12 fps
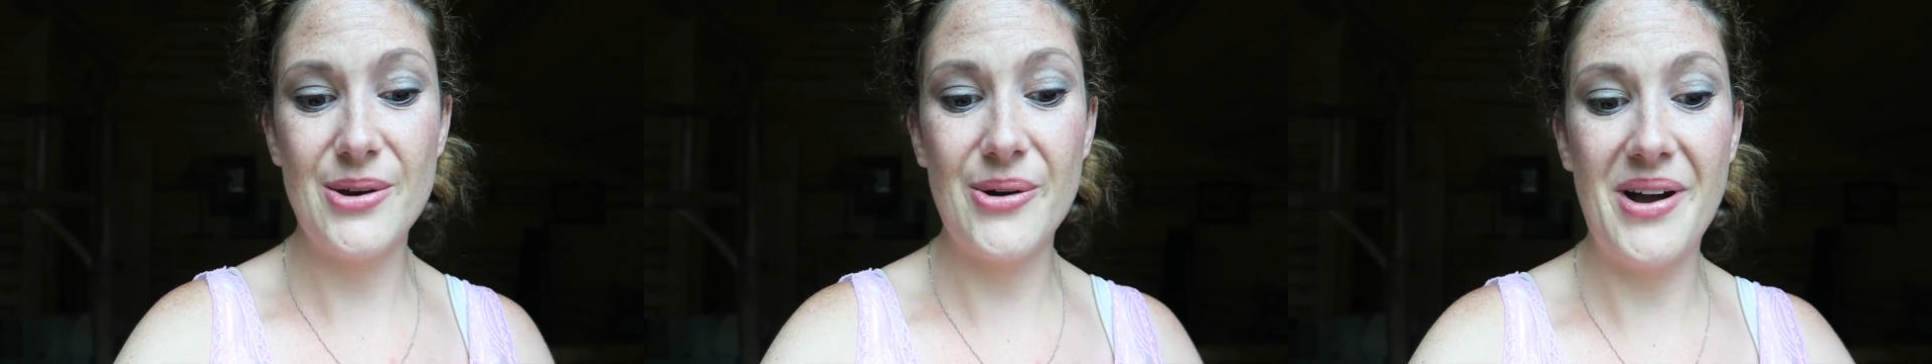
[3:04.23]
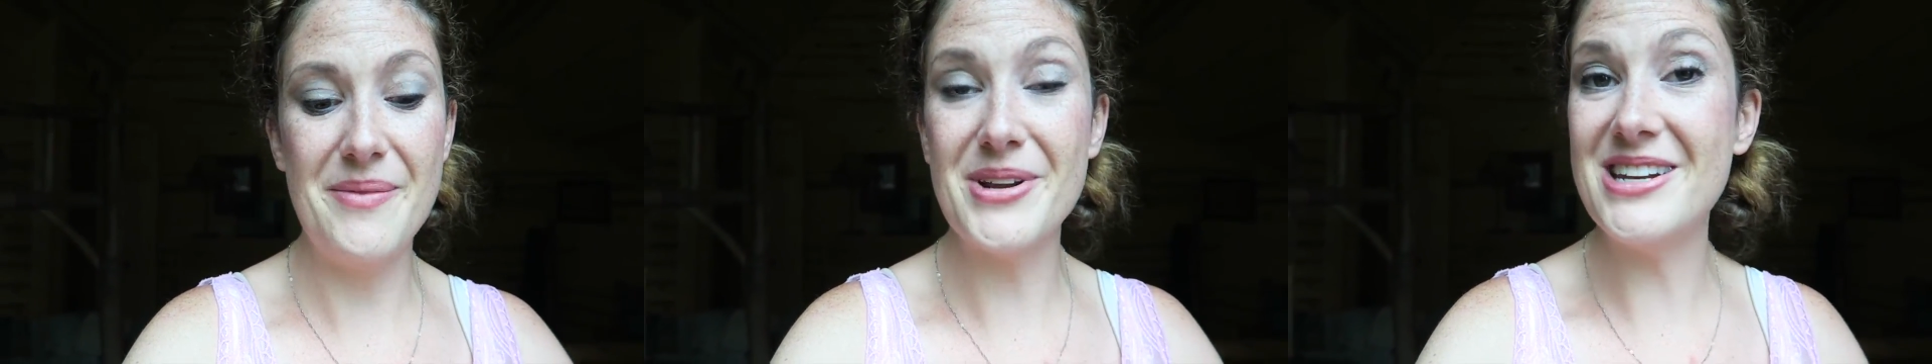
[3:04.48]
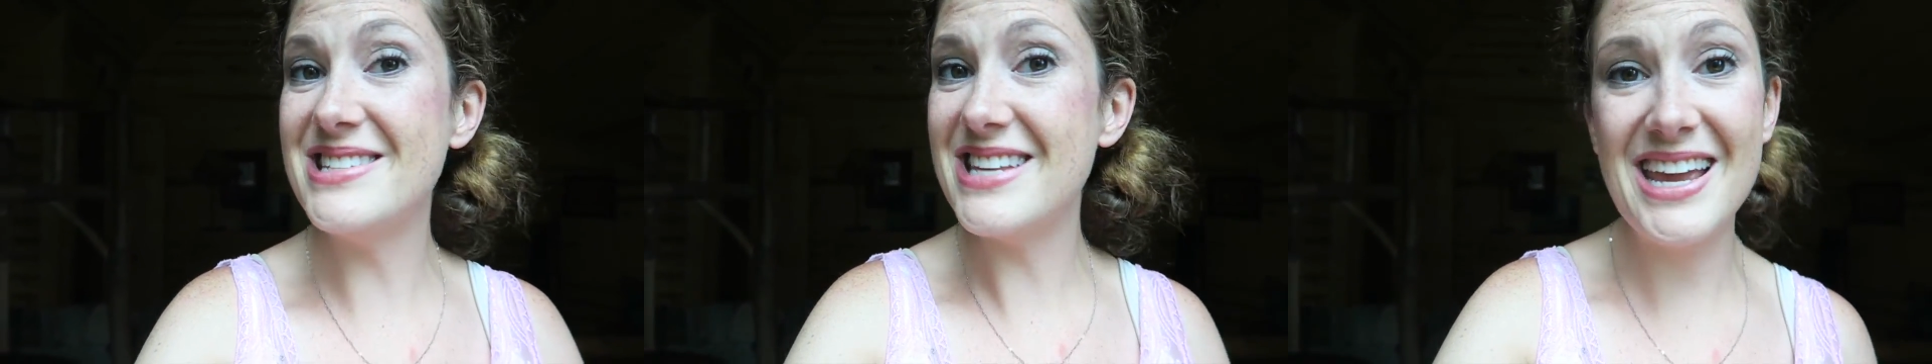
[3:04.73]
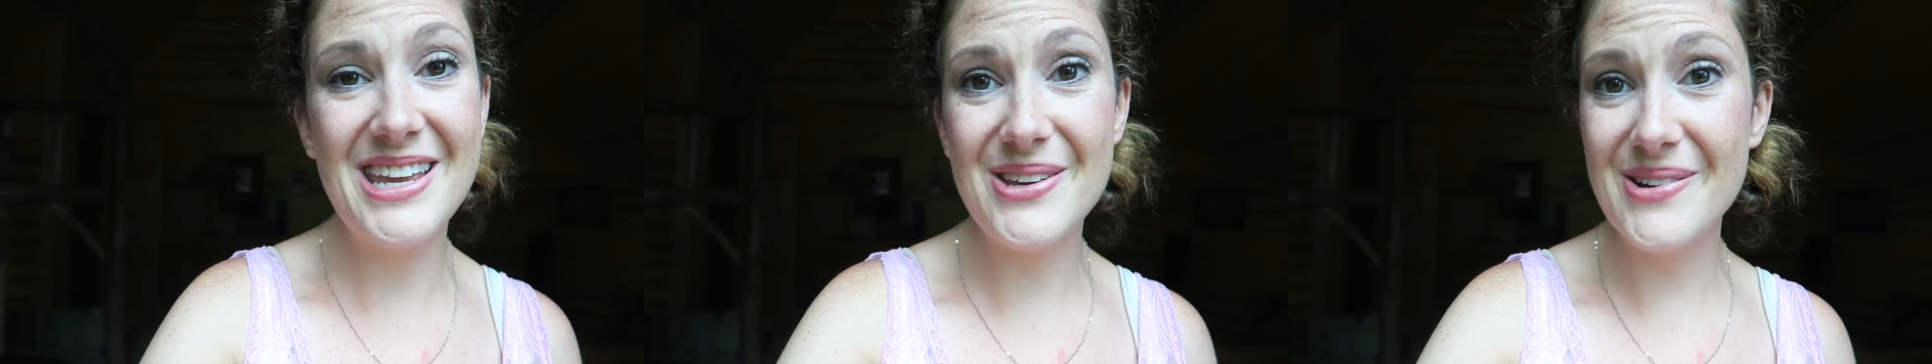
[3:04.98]
So I'm going to
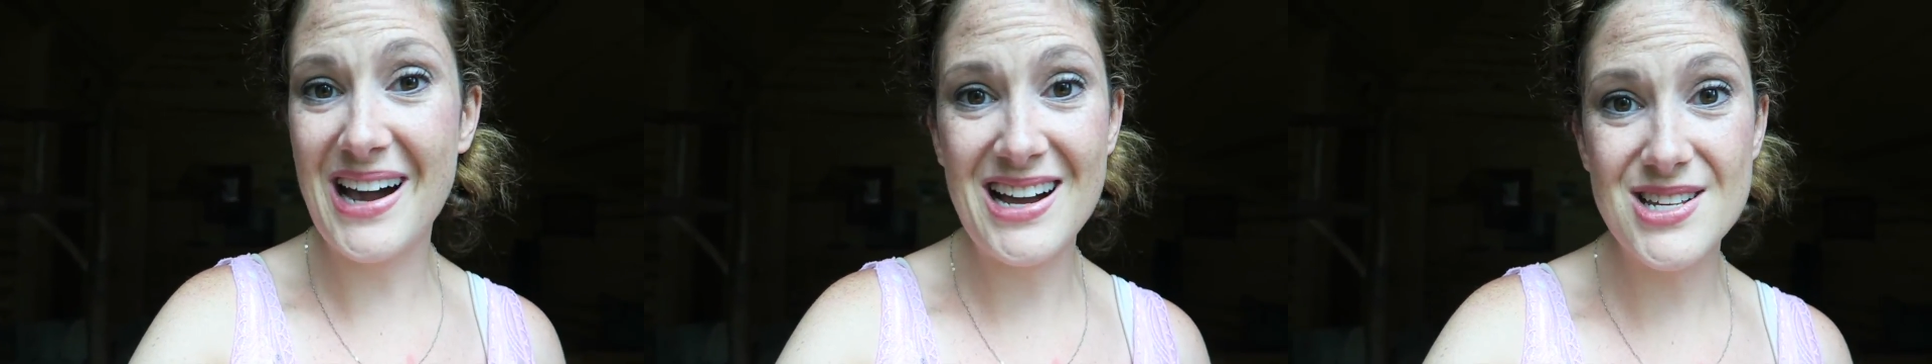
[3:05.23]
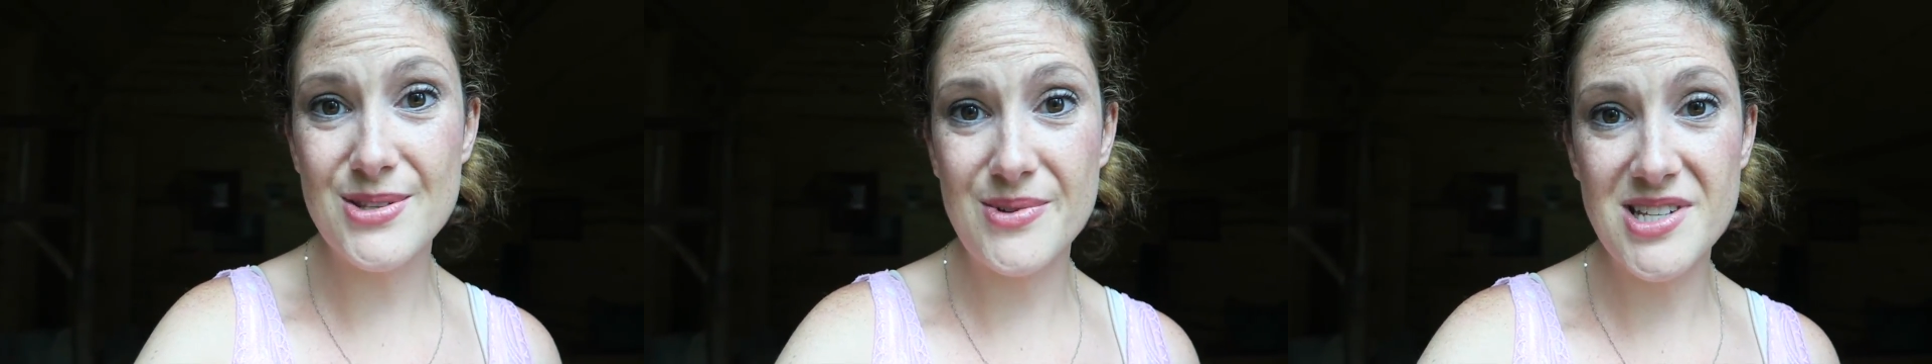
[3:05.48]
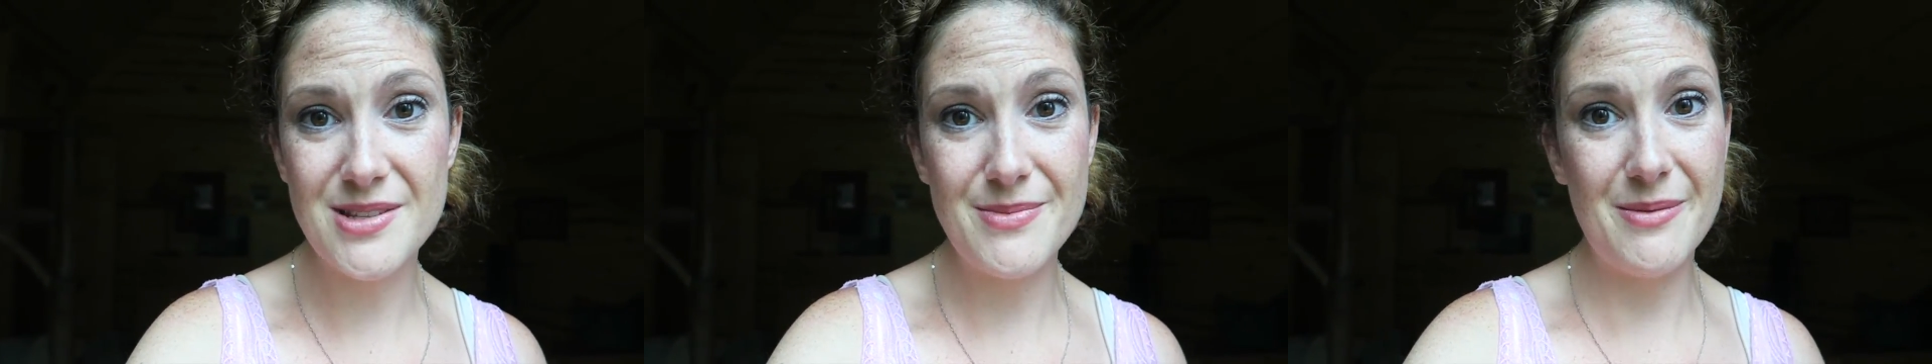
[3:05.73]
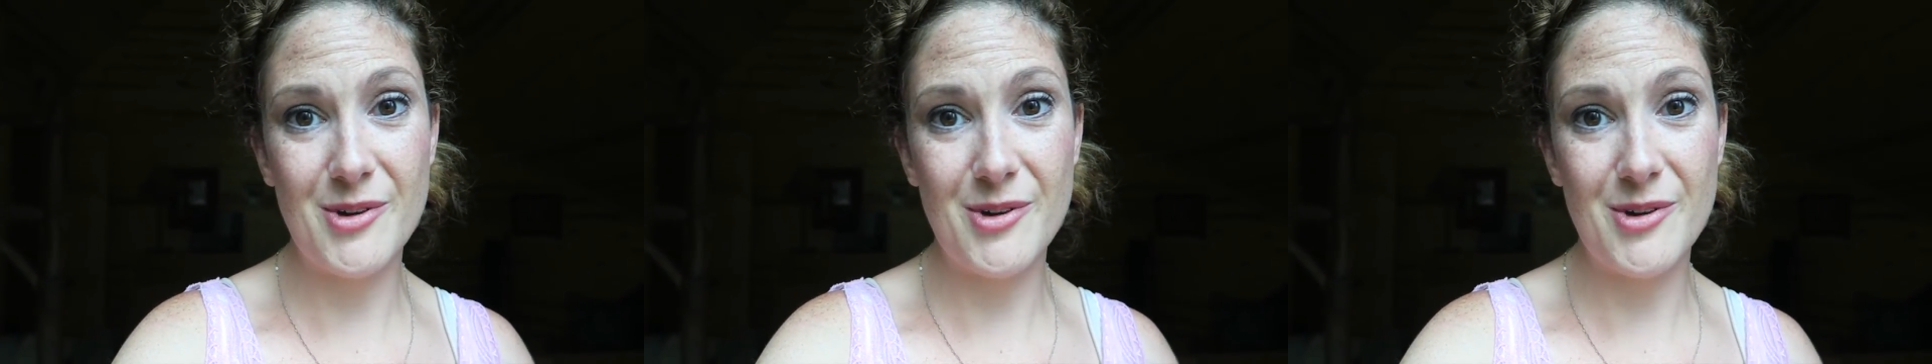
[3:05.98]
take you guys with me.